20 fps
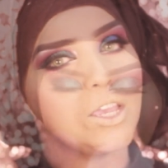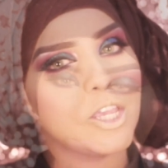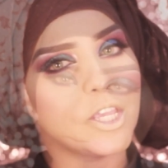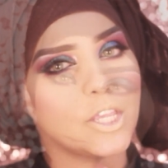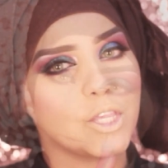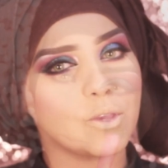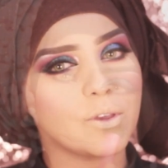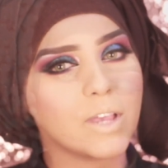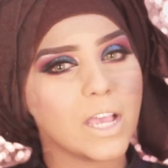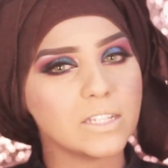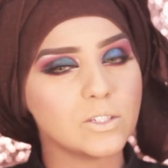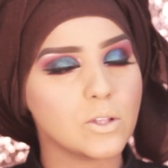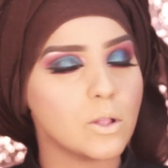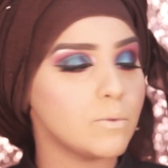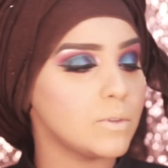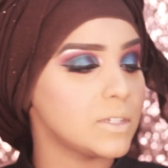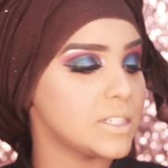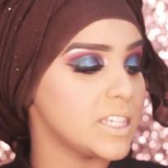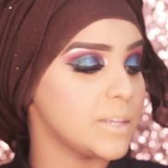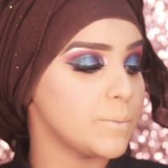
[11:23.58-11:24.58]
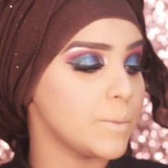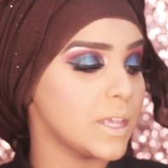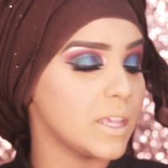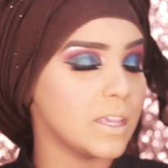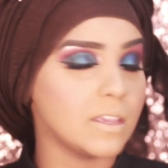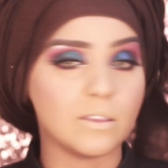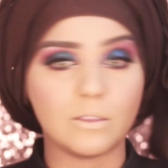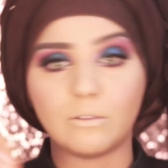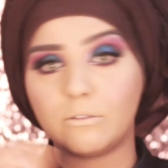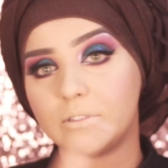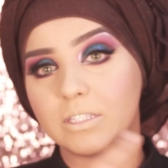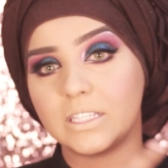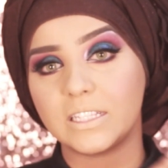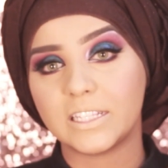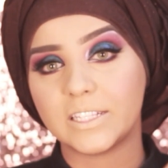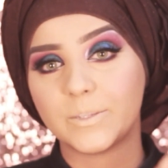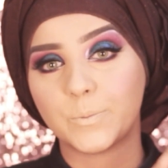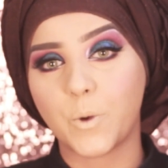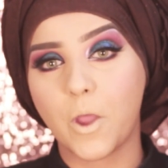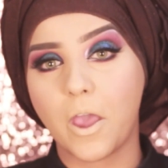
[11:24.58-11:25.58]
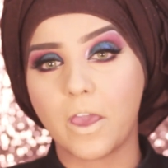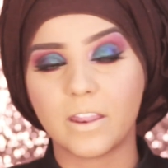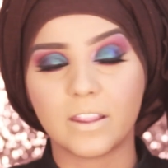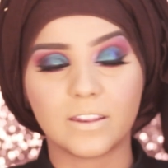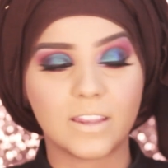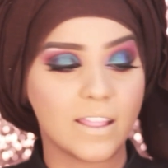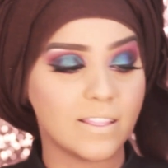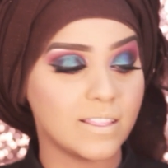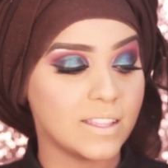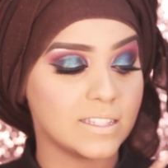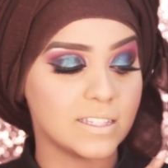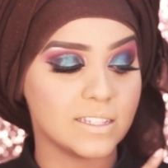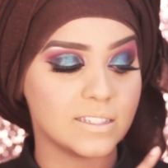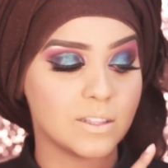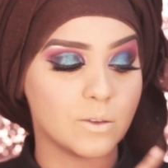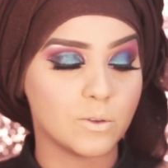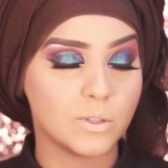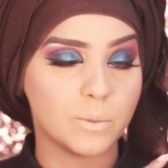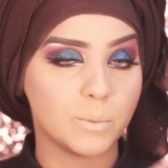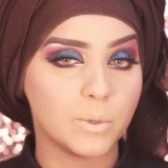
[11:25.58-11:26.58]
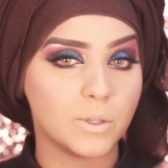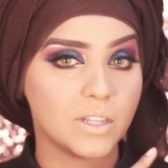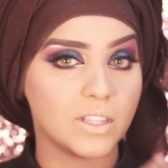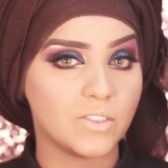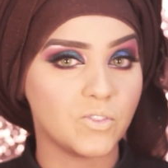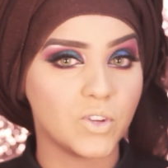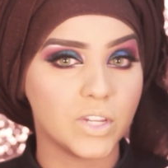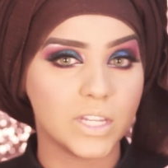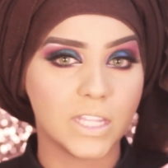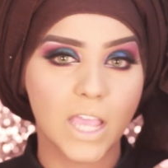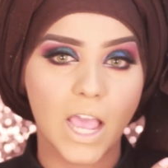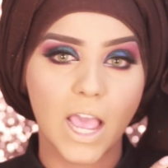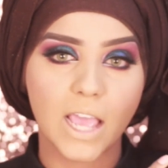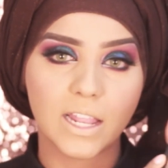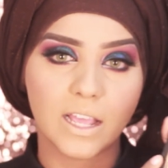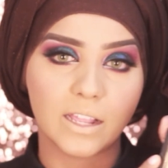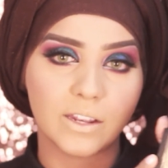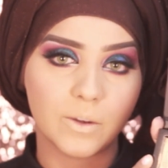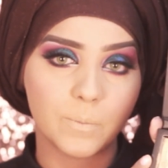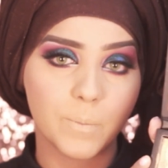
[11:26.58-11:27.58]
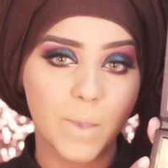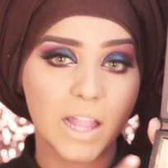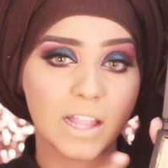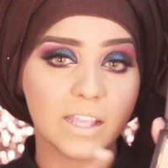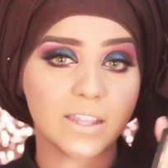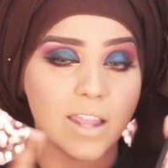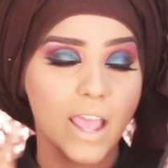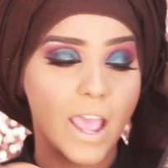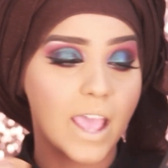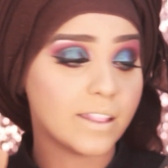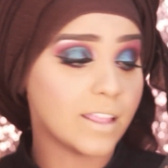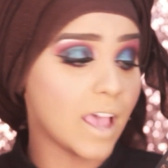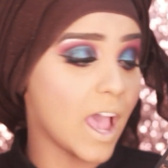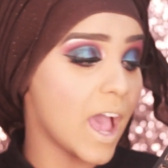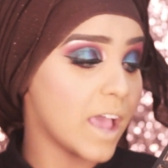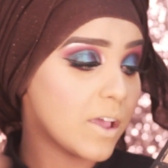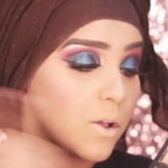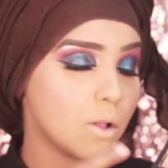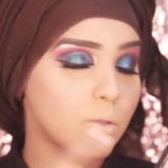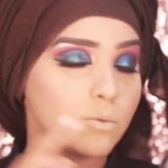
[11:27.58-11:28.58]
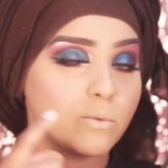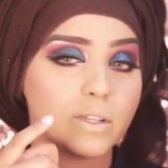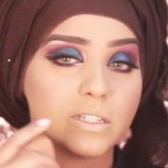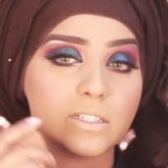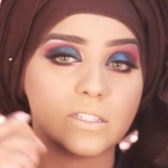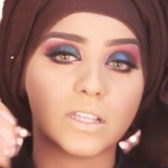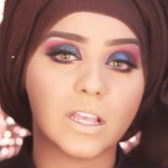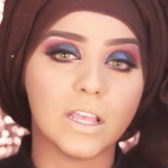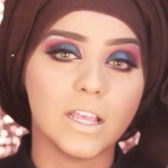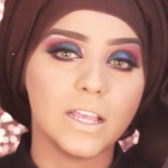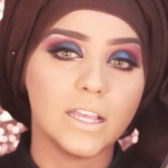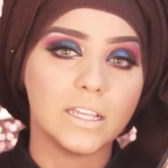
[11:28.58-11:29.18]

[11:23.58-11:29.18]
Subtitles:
You guys always see me using this product, and this is the Huda Beauty 3D highlighter palette, and I always